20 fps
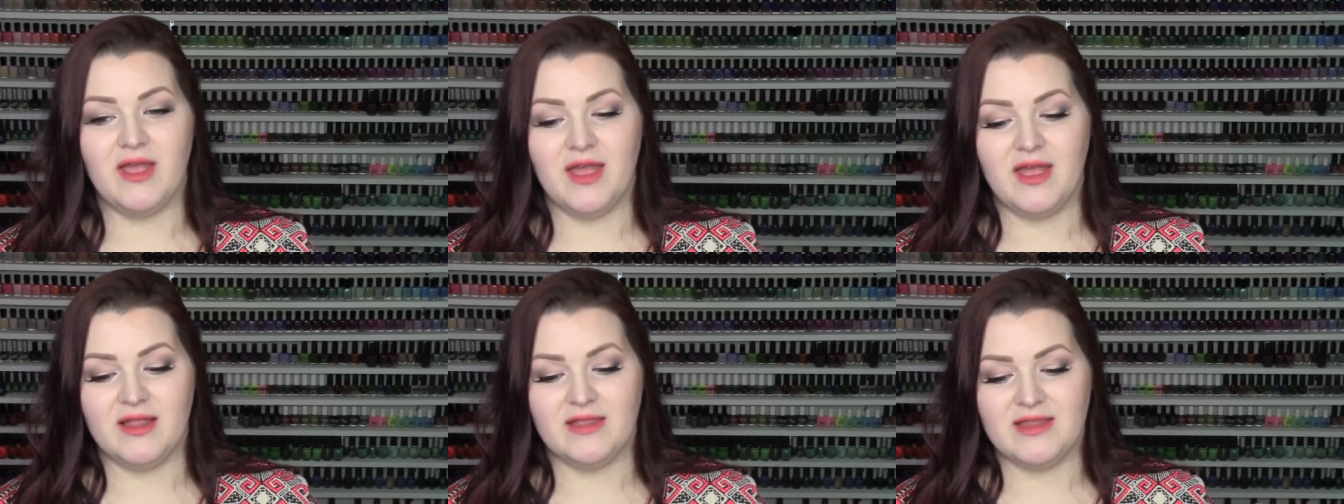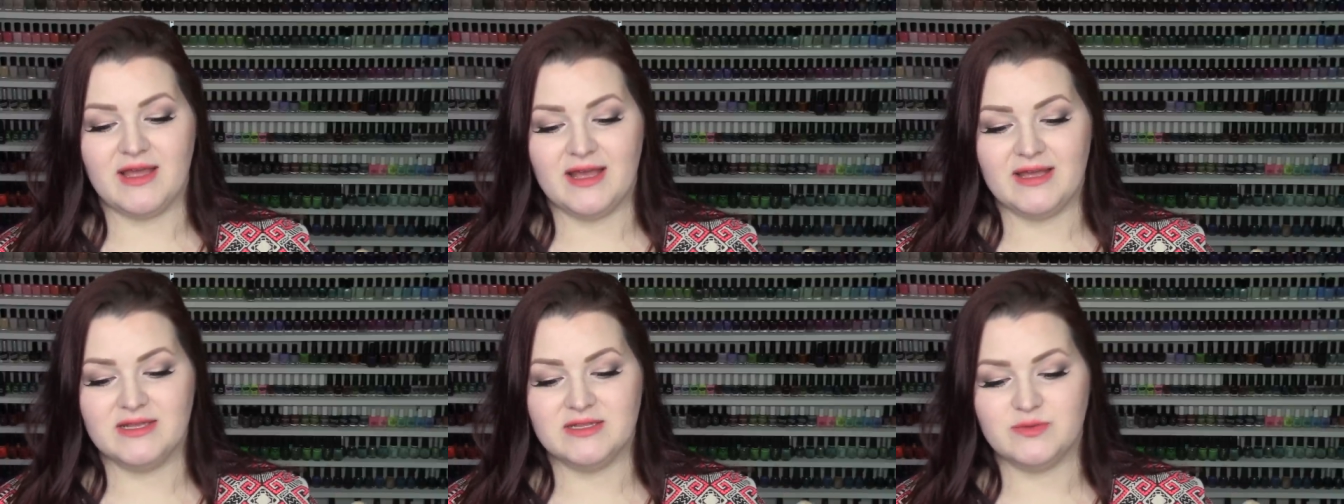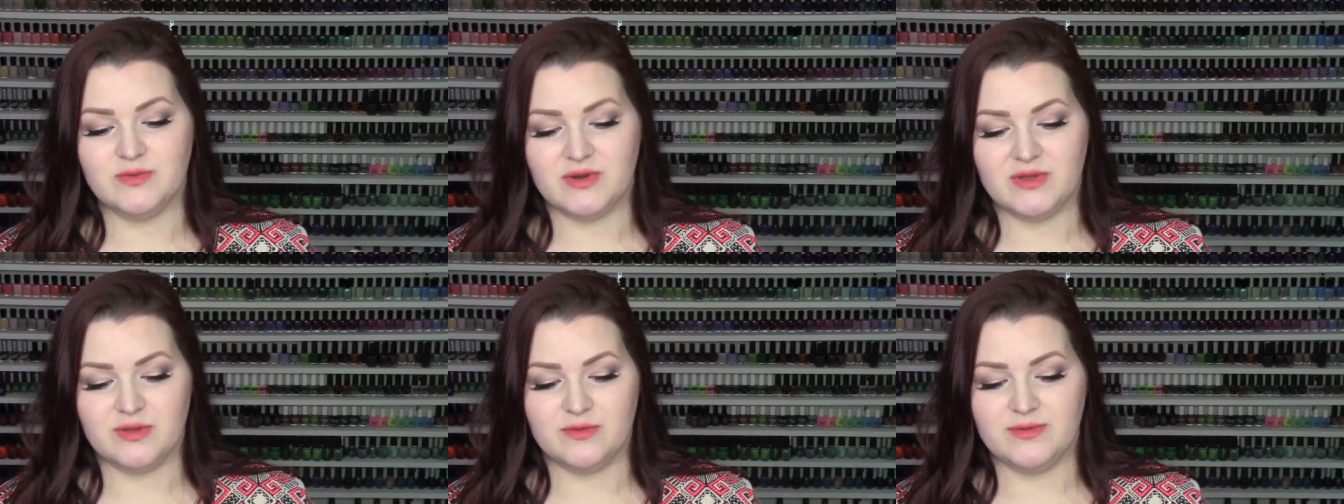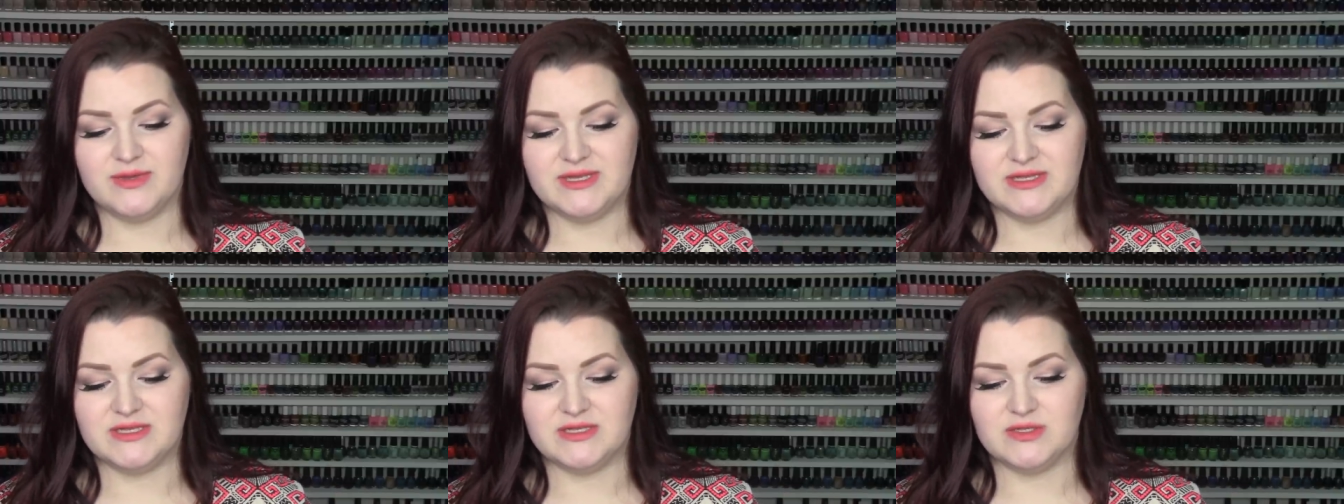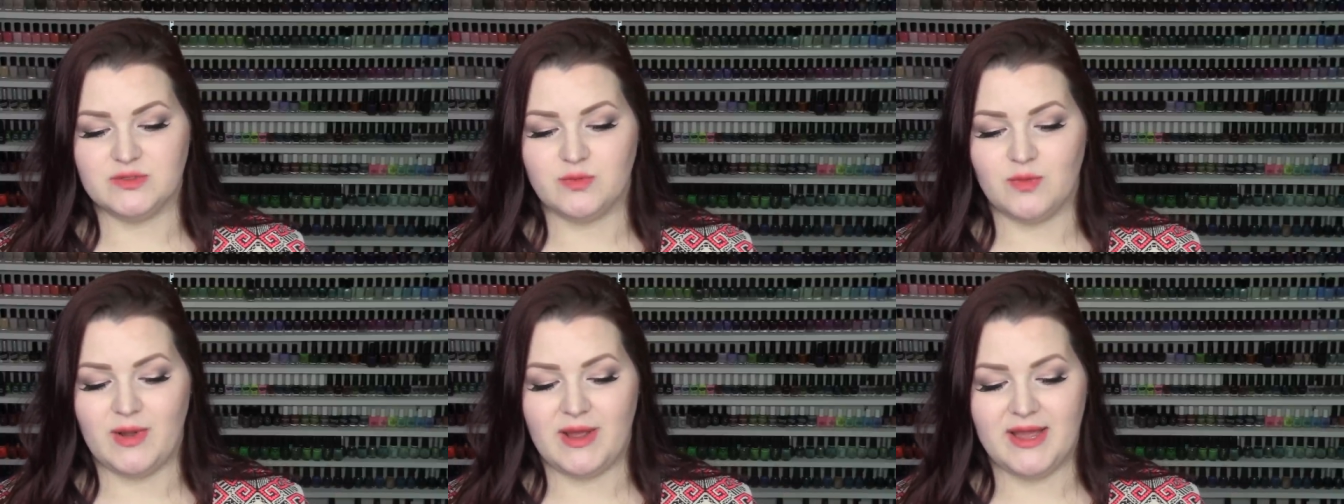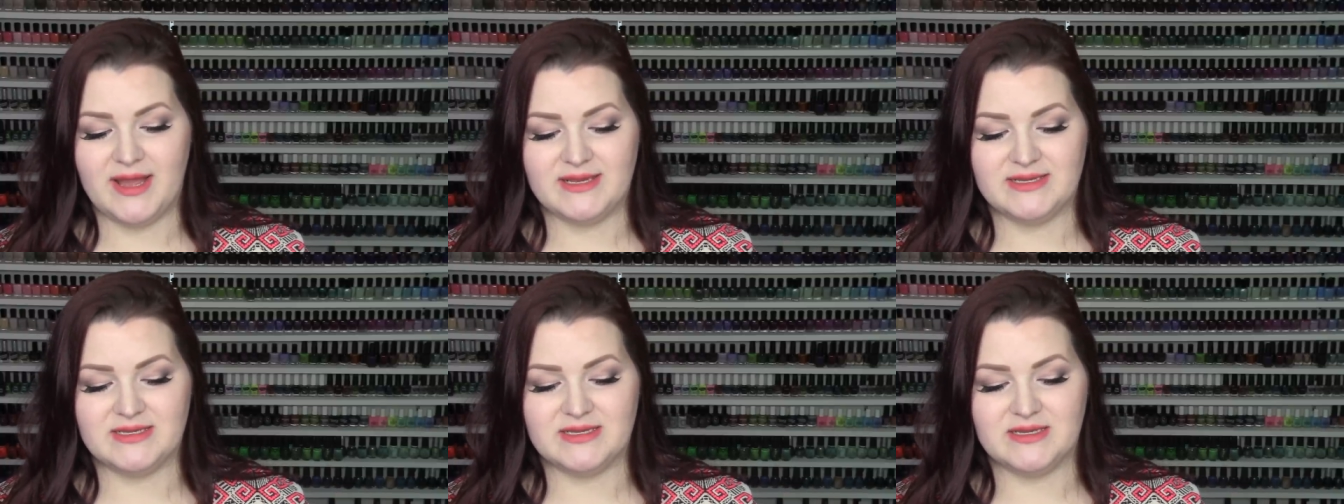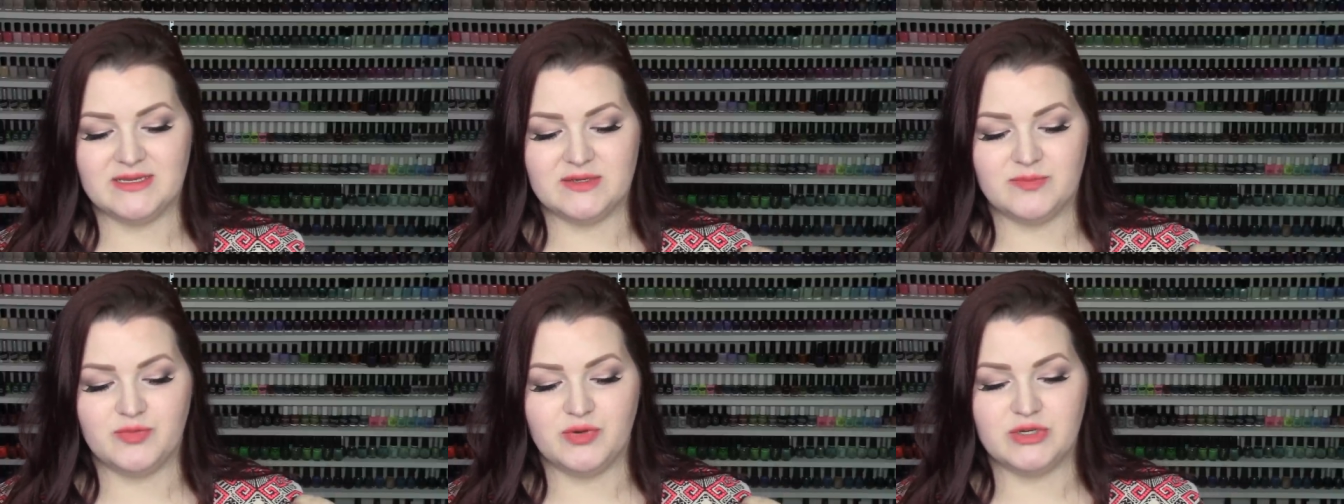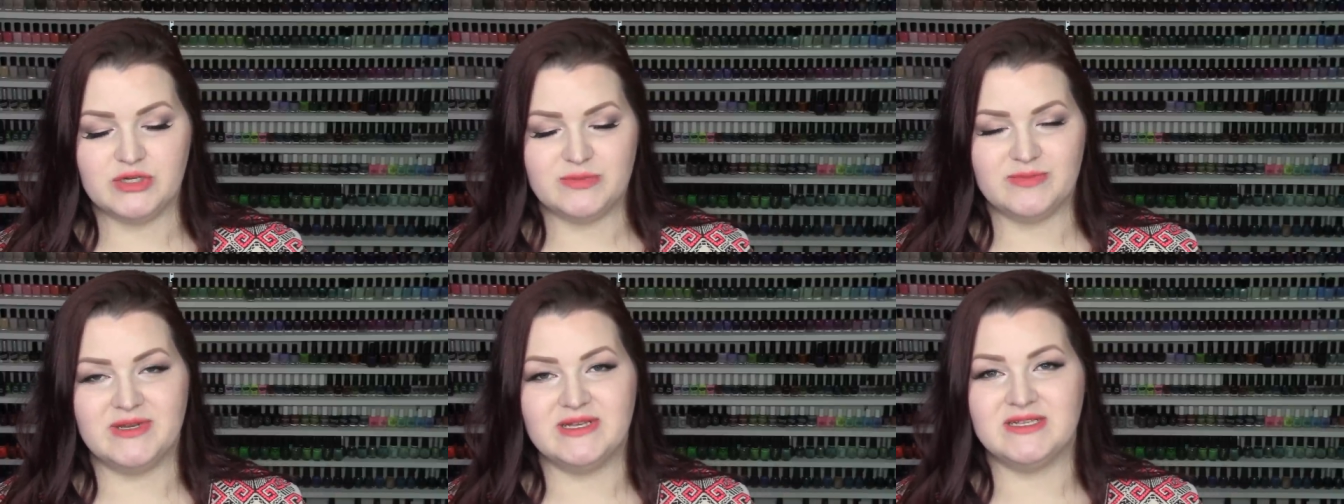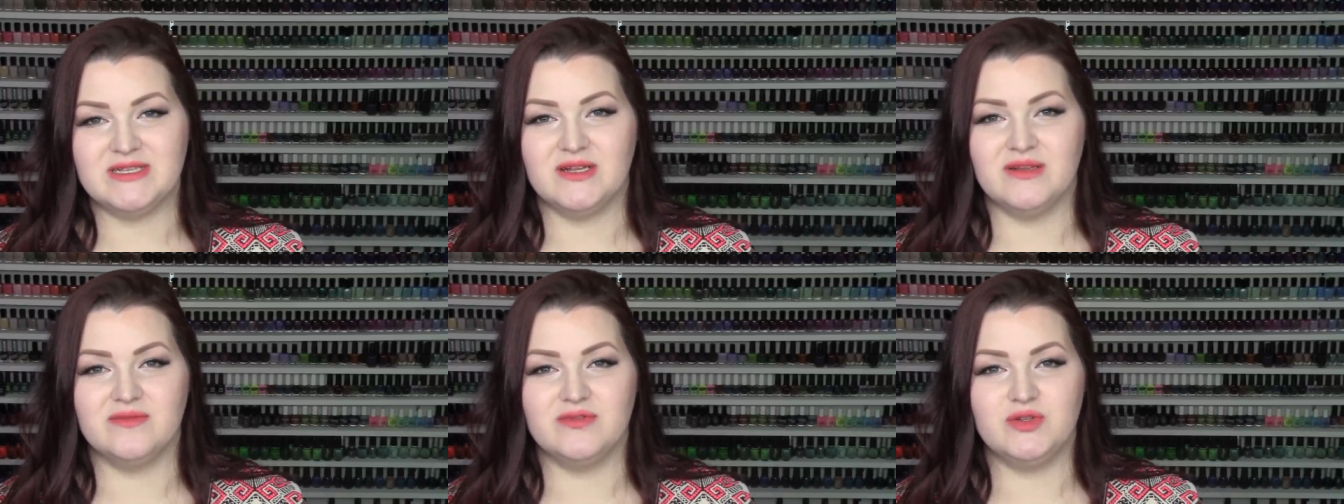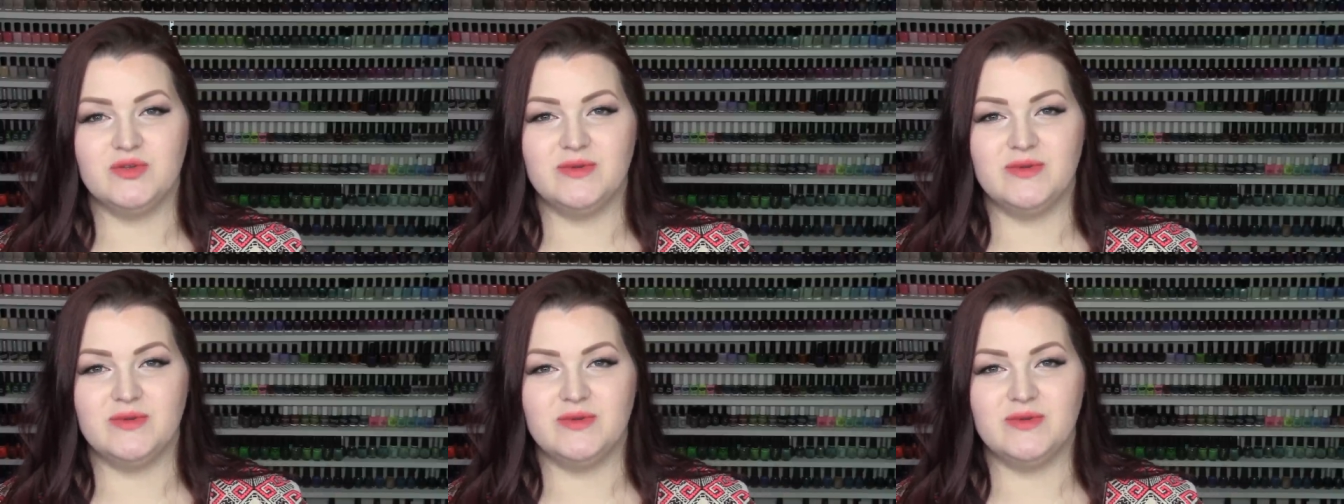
and that is one of the reasons why I didn't push myself